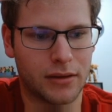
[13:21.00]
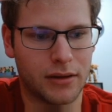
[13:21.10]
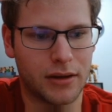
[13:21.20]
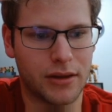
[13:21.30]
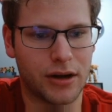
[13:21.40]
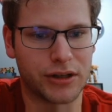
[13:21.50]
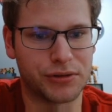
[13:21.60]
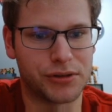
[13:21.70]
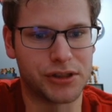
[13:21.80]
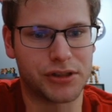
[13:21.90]
And then
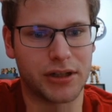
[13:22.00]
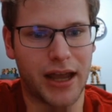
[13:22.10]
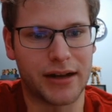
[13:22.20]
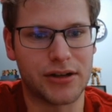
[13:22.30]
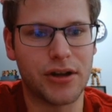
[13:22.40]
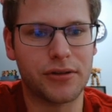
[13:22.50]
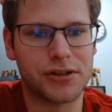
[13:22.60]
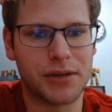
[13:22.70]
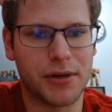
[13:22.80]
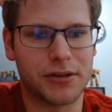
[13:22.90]
Hakuuji is going to add another
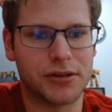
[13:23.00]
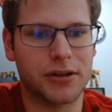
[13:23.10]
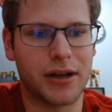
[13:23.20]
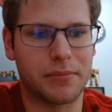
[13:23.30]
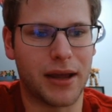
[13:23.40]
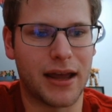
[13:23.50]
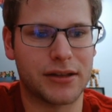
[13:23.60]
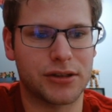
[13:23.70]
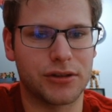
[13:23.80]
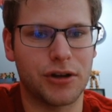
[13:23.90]
set monster and
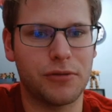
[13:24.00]
pass no